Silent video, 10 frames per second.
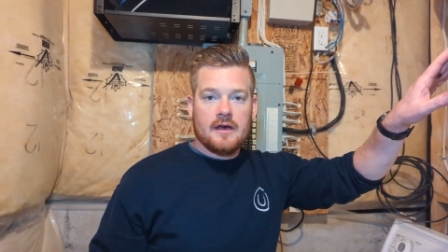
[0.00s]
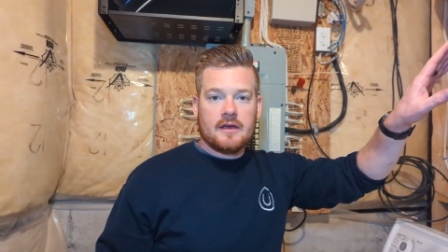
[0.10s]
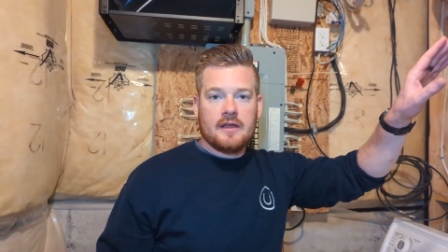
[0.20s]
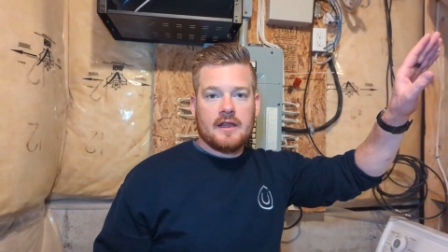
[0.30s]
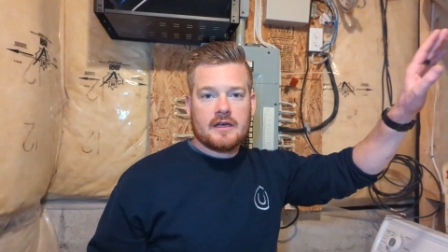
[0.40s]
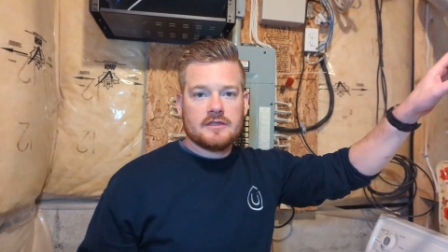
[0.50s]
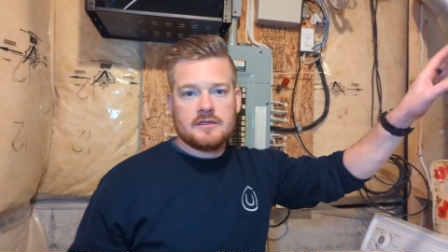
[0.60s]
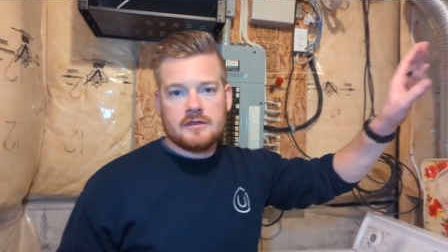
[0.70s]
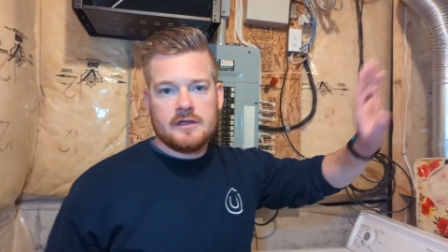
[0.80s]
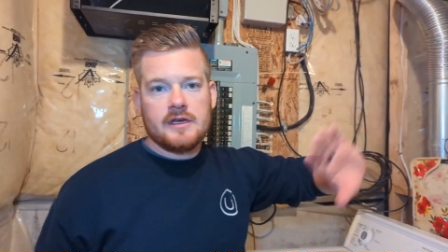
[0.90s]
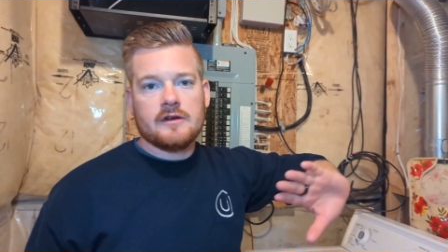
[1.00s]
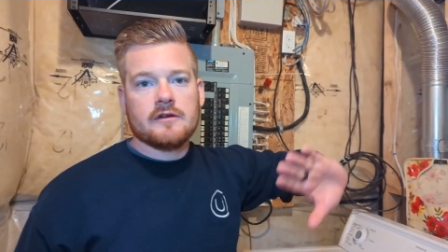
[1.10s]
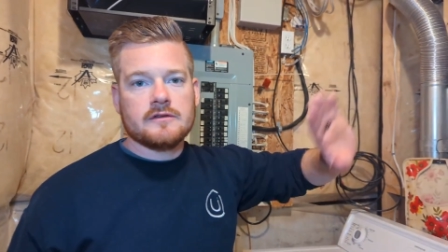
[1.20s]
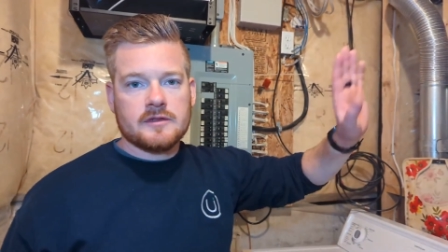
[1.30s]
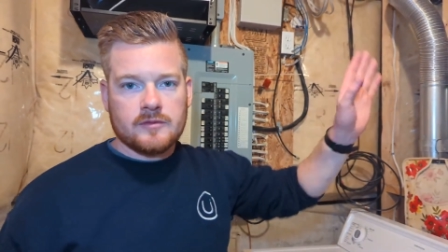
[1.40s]
uh, connection to the
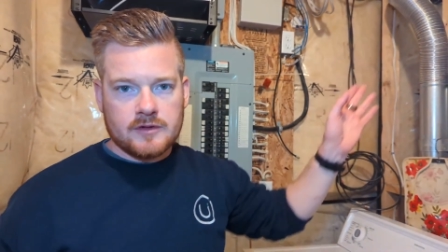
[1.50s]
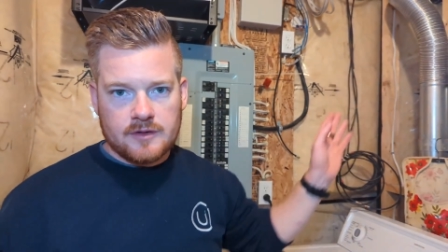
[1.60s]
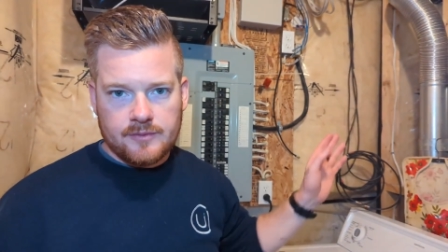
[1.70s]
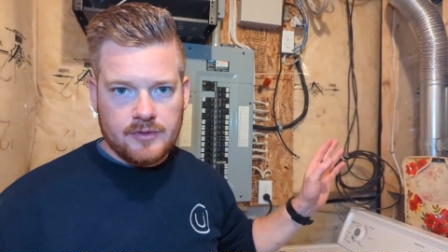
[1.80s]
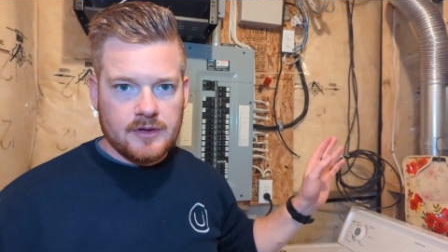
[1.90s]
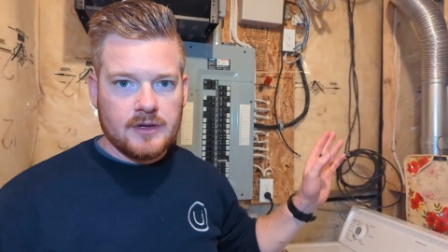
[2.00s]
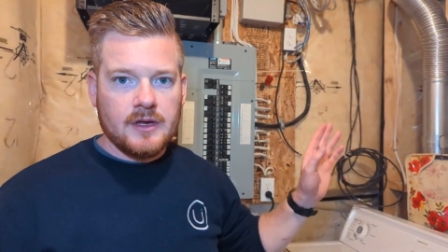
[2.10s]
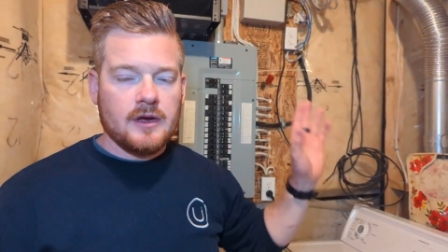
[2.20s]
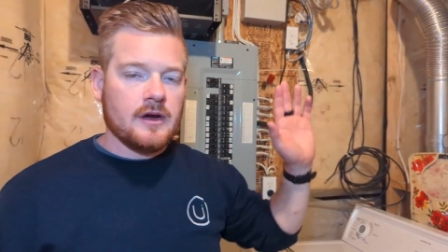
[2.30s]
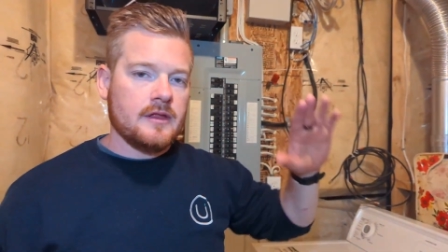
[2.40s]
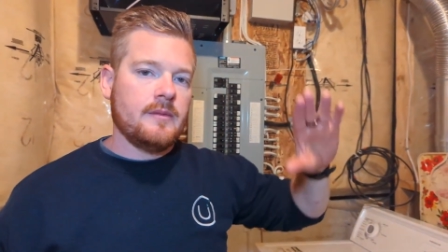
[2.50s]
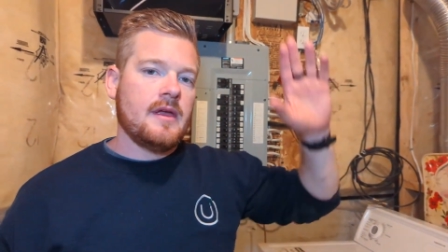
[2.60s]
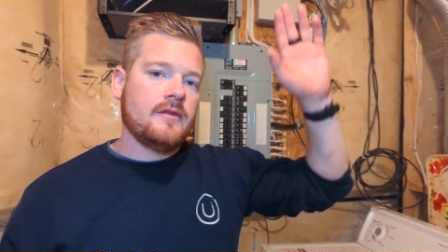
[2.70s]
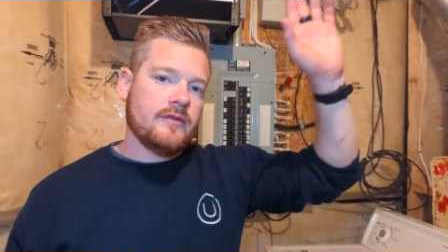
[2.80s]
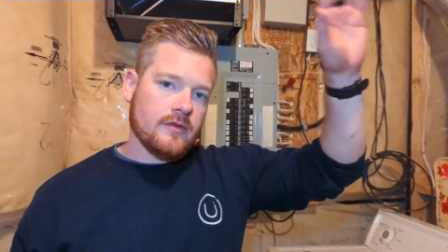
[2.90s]
Eeros that we're gonna put on the
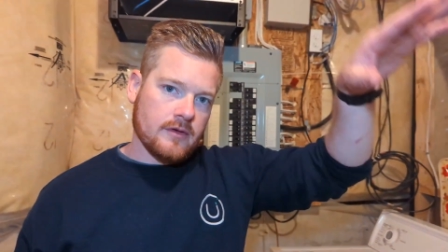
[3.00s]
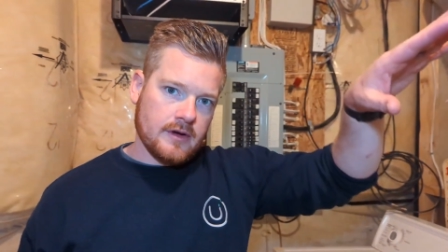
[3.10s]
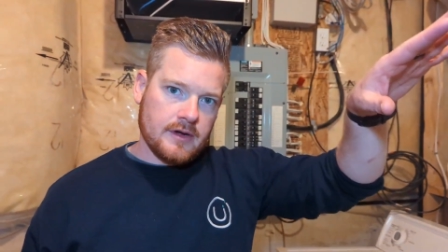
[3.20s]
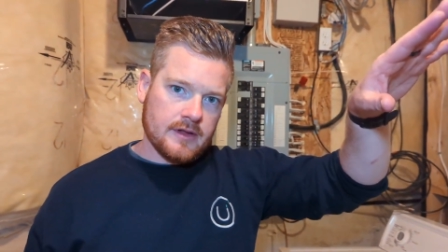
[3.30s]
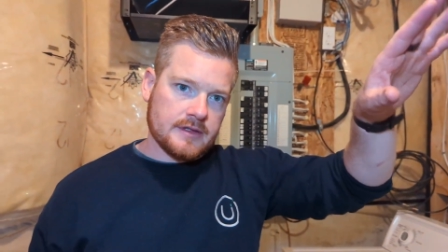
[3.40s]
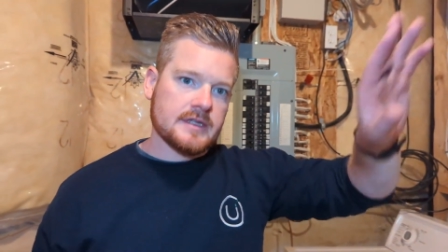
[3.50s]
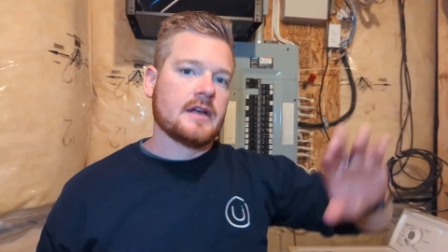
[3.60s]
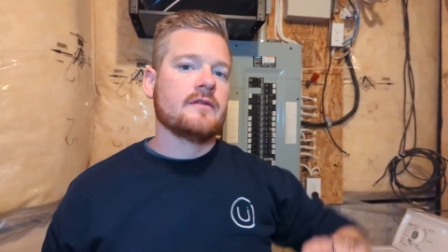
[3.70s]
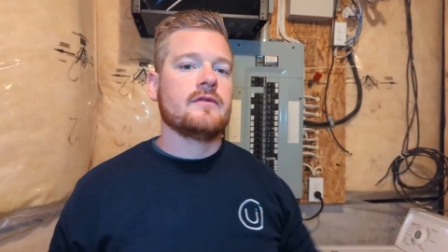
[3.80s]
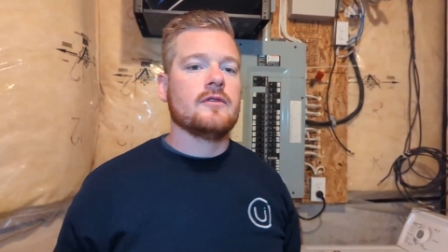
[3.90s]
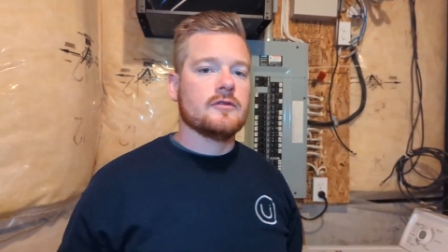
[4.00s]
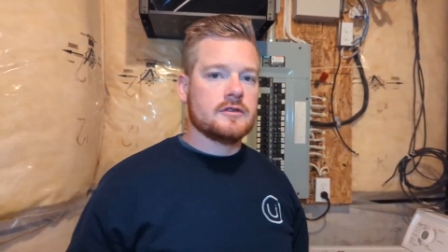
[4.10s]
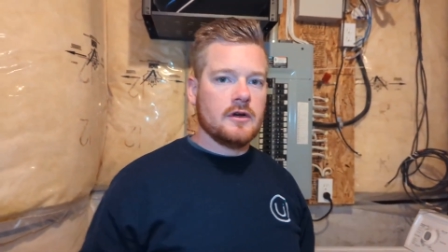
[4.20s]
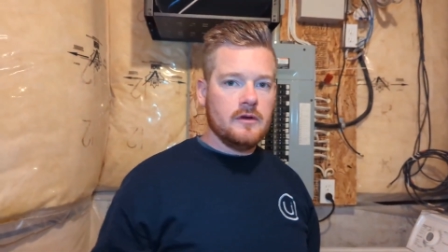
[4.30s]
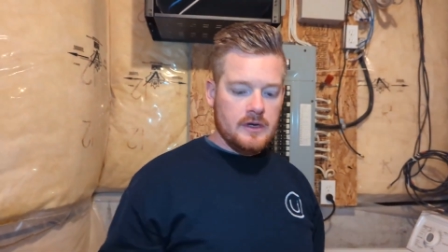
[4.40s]
main floor and on the second floor.
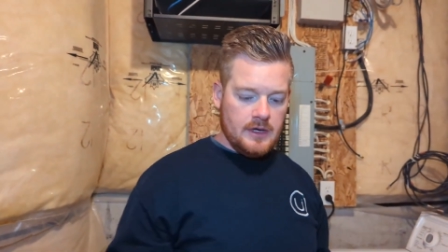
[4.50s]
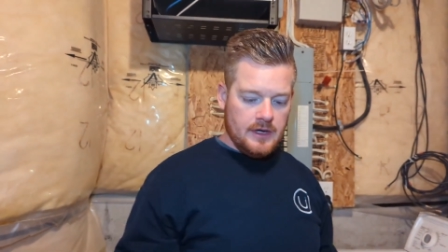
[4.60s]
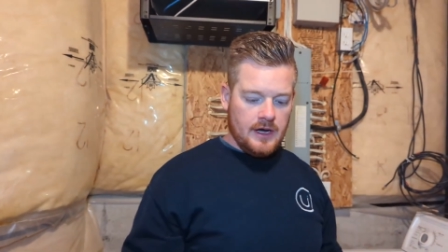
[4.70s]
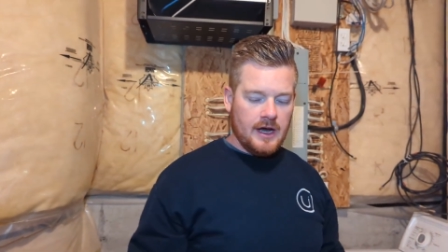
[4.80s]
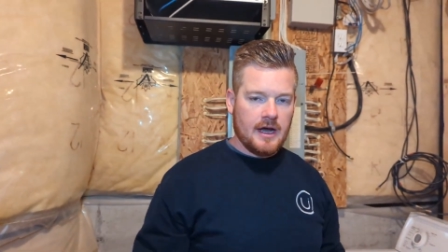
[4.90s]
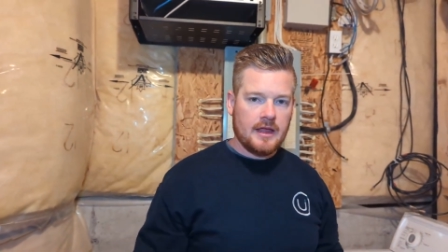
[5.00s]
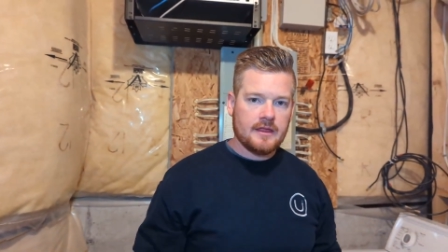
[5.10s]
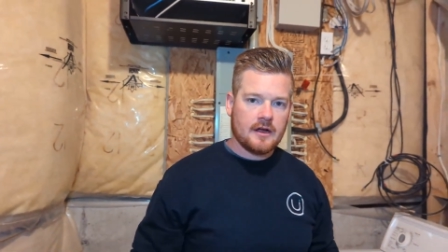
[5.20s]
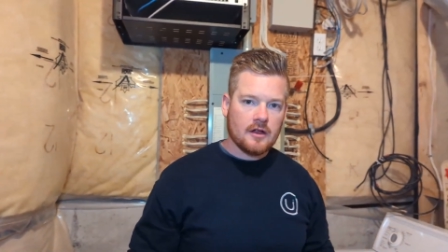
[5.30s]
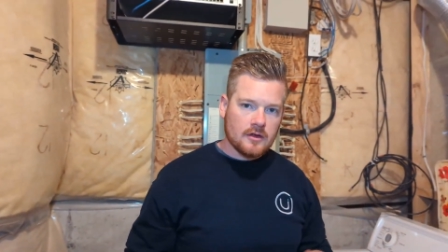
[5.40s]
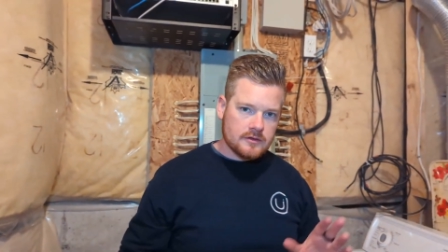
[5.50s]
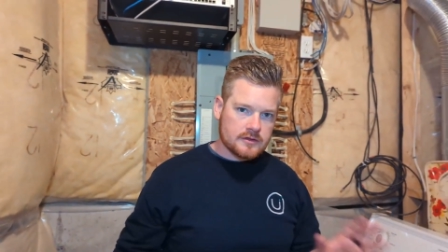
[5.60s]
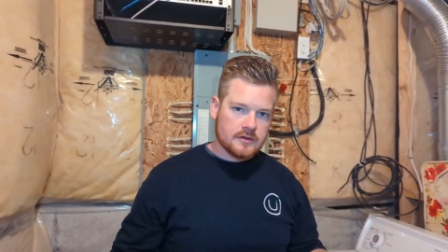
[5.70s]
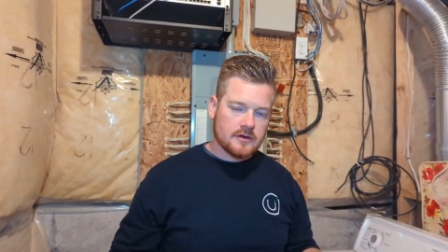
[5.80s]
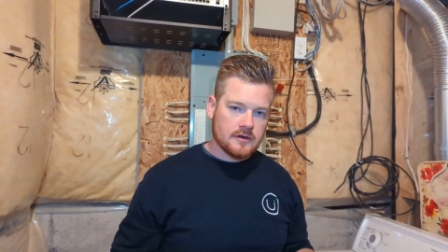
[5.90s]
So uh, the
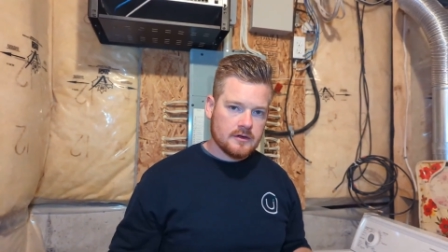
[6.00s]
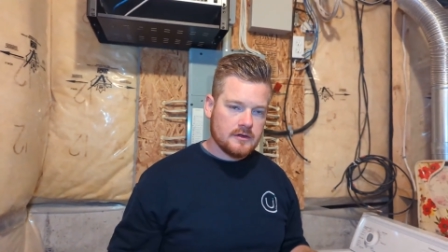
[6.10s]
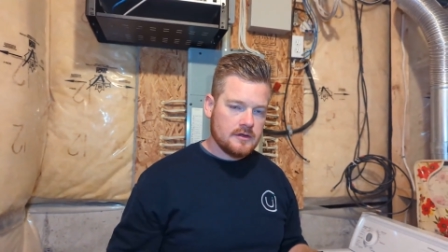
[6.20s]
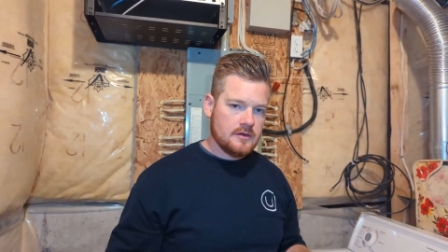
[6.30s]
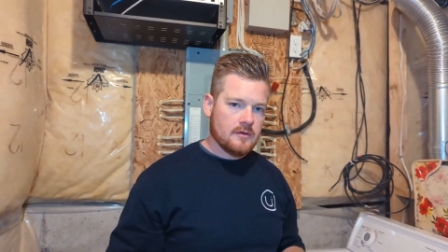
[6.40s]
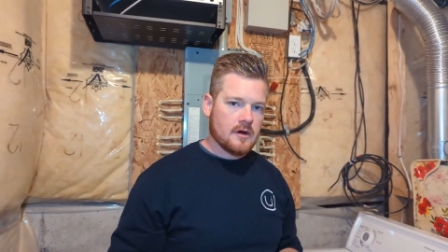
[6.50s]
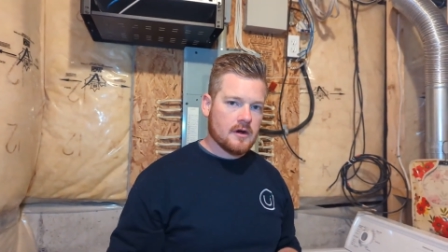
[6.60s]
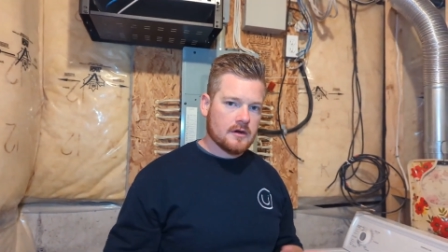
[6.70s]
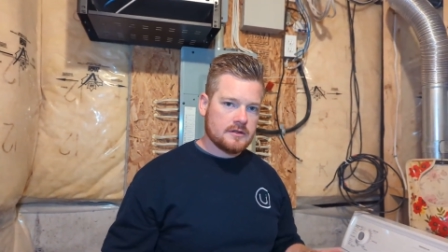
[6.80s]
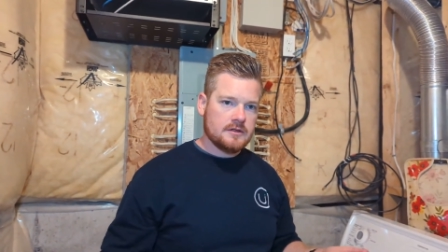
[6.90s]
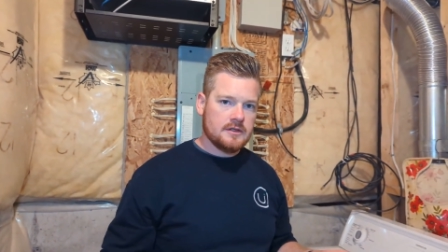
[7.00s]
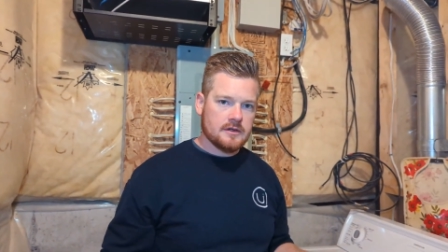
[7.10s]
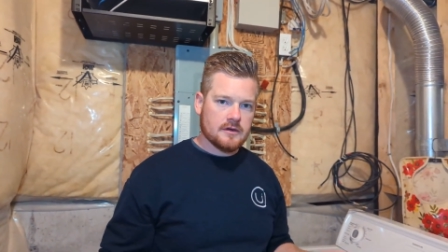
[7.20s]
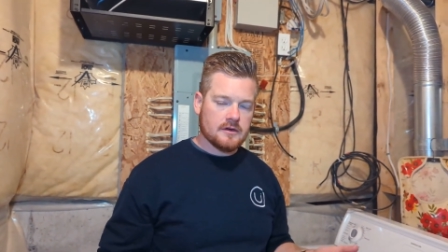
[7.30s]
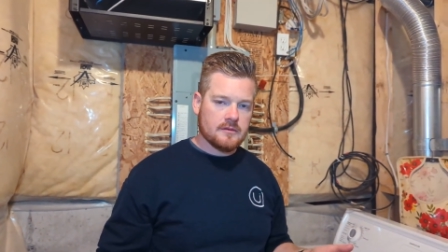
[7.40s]
closer you are to
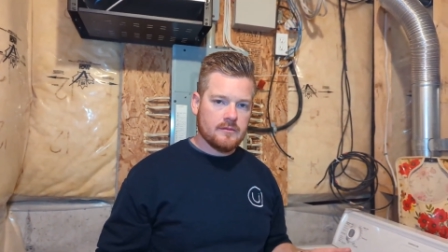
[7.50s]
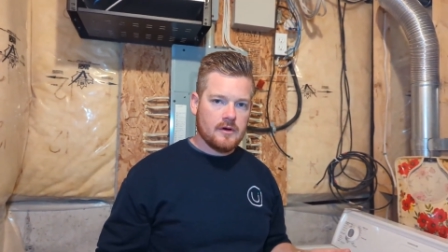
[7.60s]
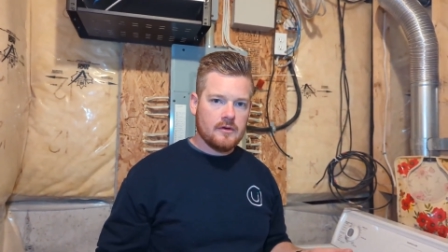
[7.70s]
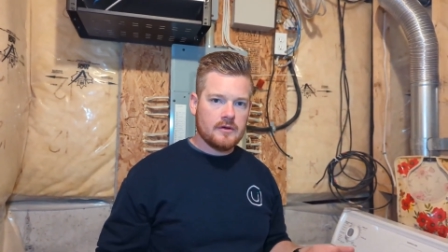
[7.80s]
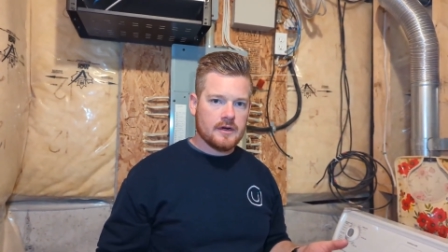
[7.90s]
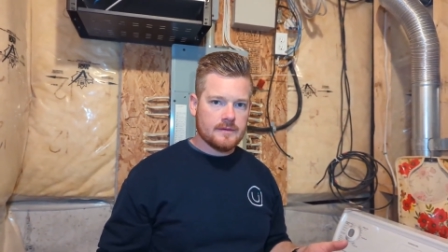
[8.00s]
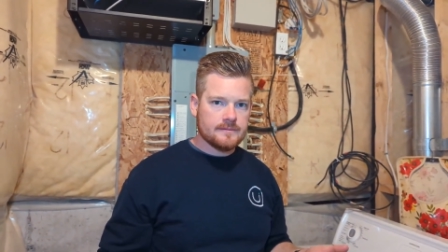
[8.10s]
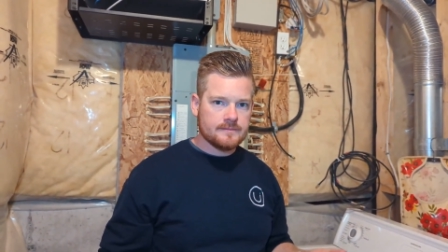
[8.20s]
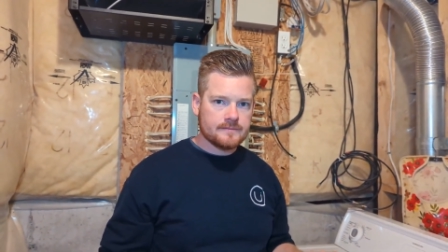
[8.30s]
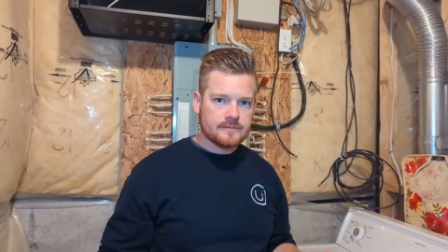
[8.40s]
your modem,